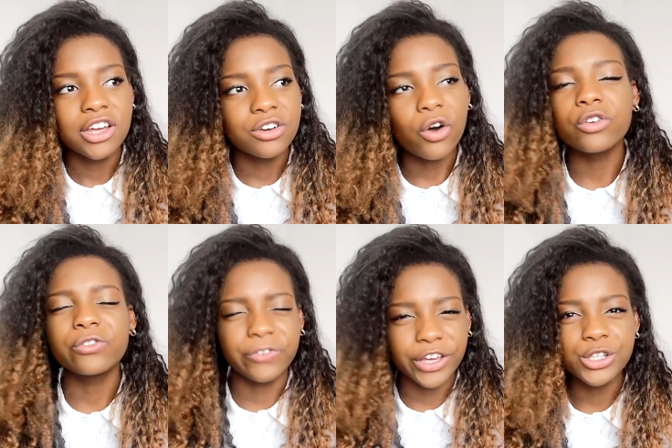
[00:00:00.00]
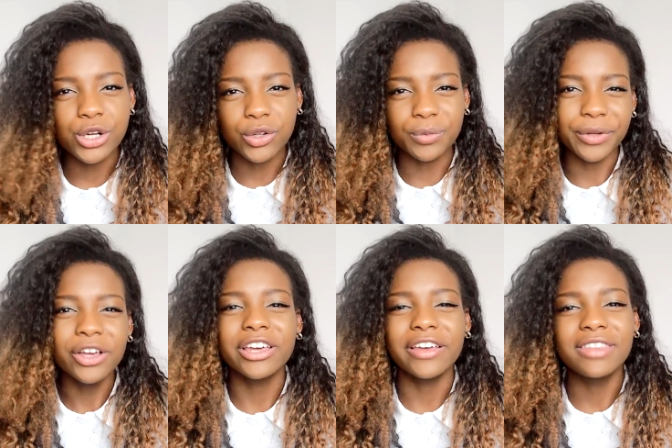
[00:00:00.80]
non-fictional
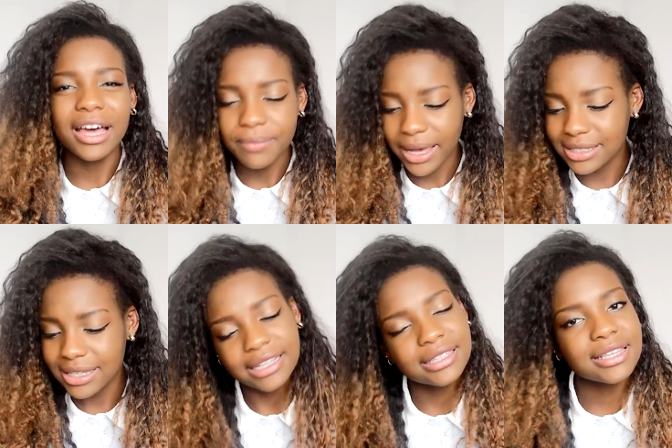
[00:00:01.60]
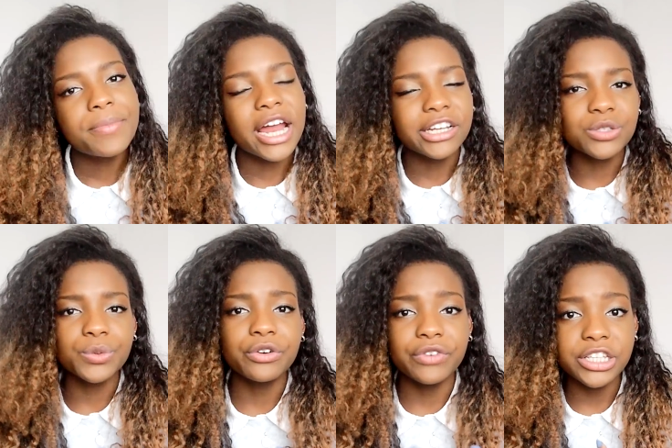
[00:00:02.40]
book, if that makes sense. But I just
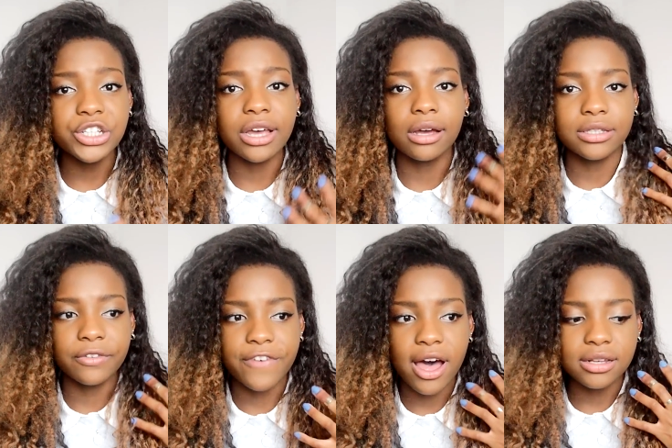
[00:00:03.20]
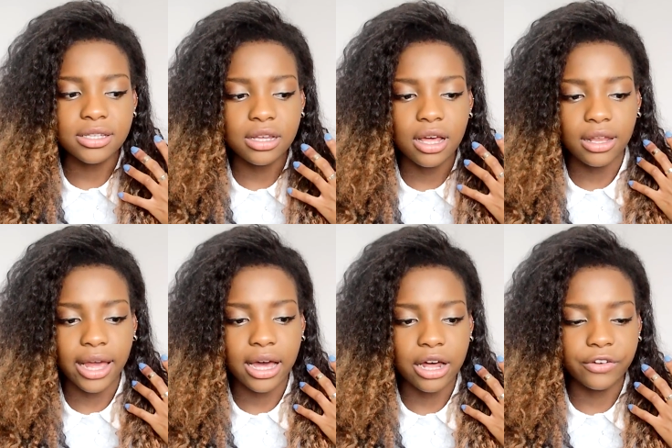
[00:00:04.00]
want to read you guys the first
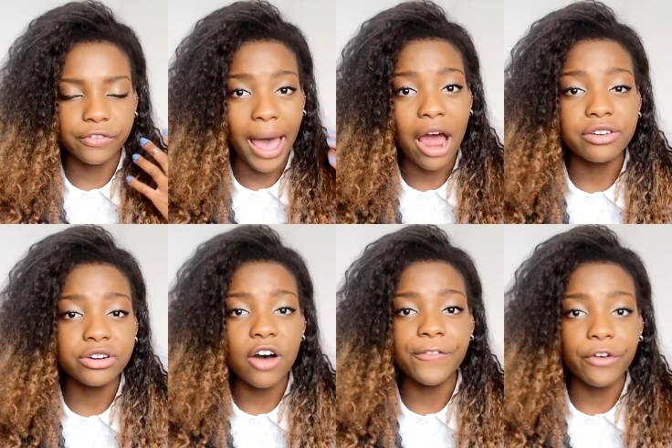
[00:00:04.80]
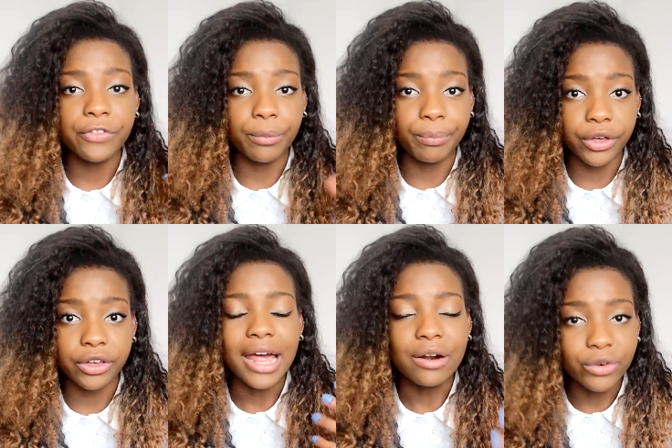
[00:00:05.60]
kind of paragraph of the
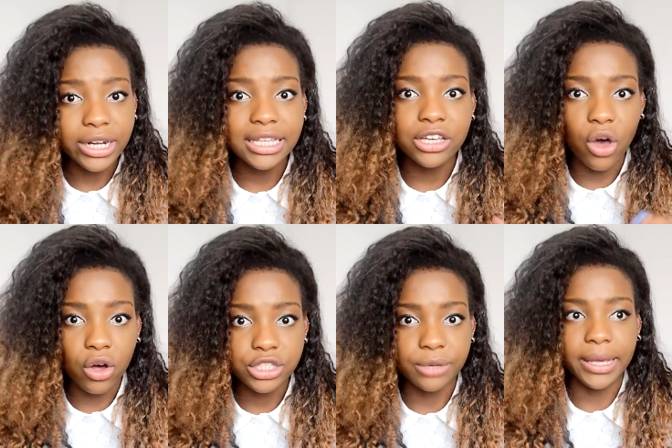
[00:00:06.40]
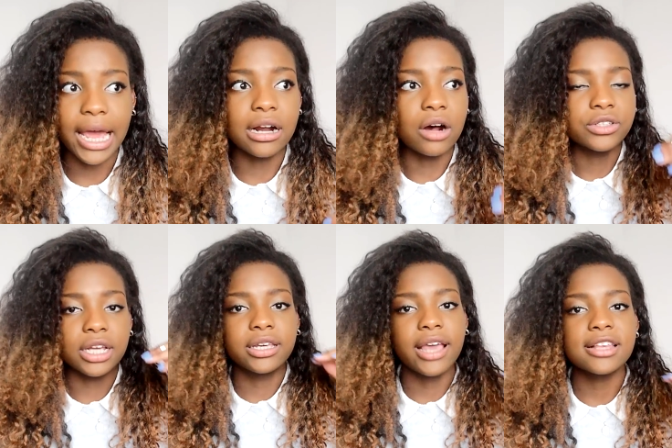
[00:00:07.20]
book that really got to me, and I was
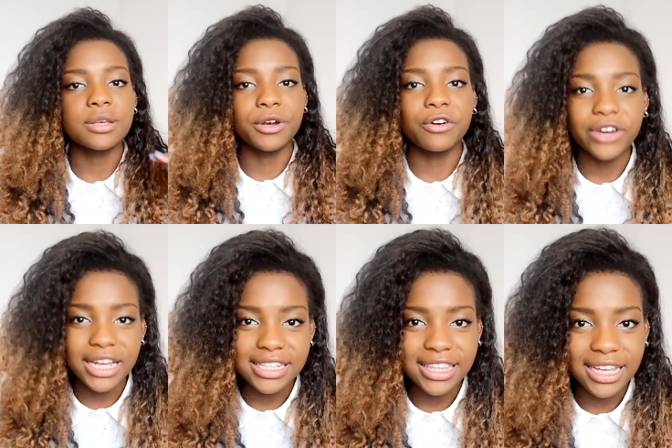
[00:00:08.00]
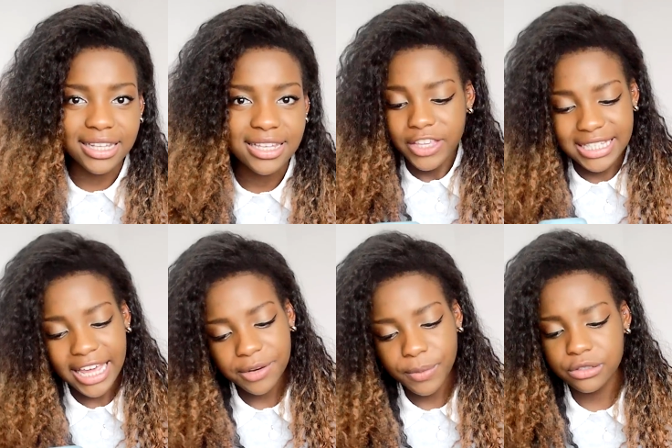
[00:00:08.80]
like, yes, I'm gonna read this. The
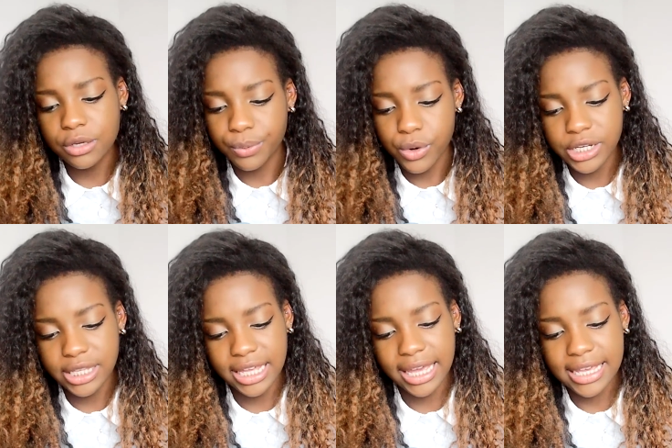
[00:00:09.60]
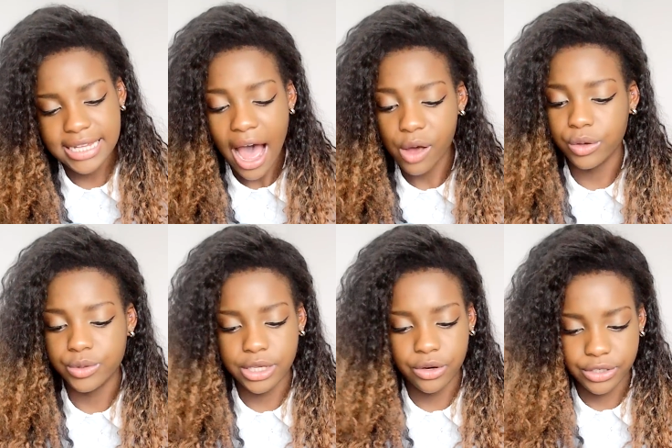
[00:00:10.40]
second most important thing is how you
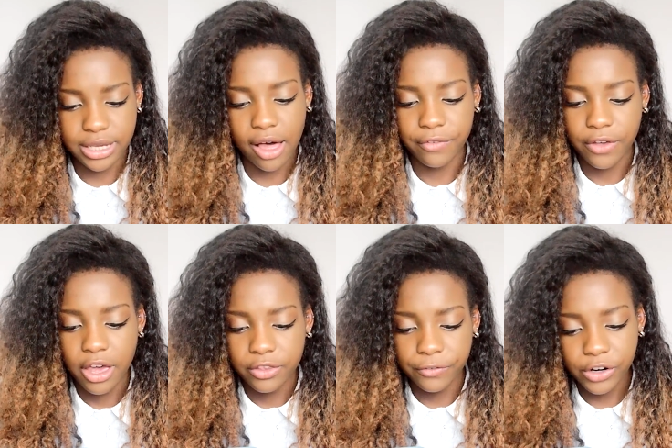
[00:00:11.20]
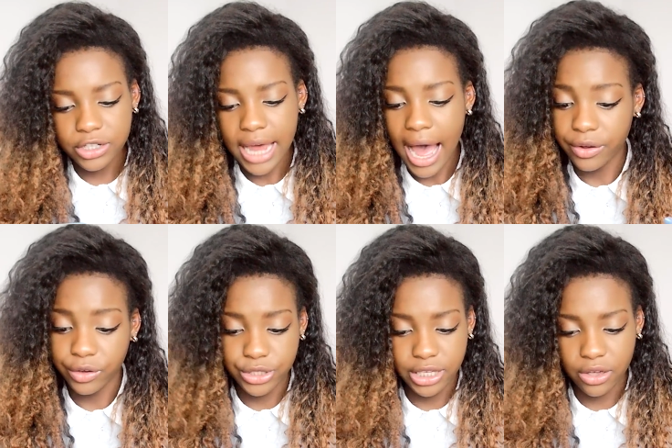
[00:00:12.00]
see yourself. The first, how
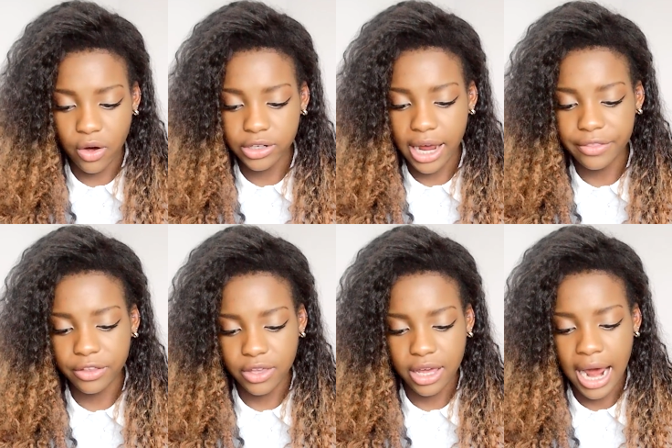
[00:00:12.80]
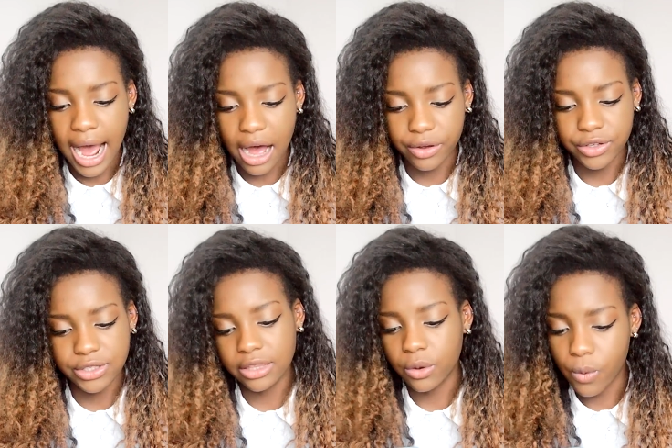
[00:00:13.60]
you see God, and the third, how you
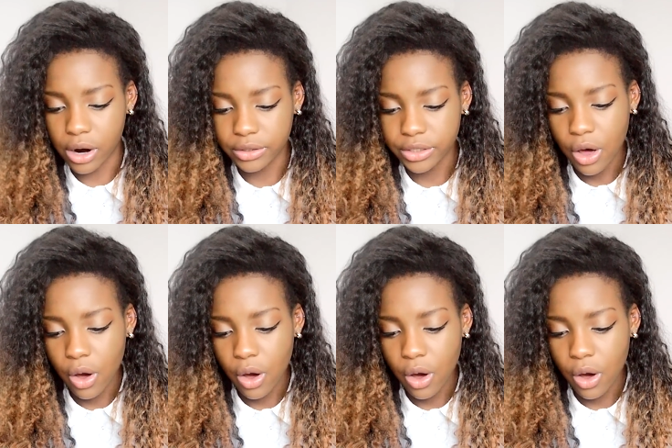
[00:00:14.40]
see the world.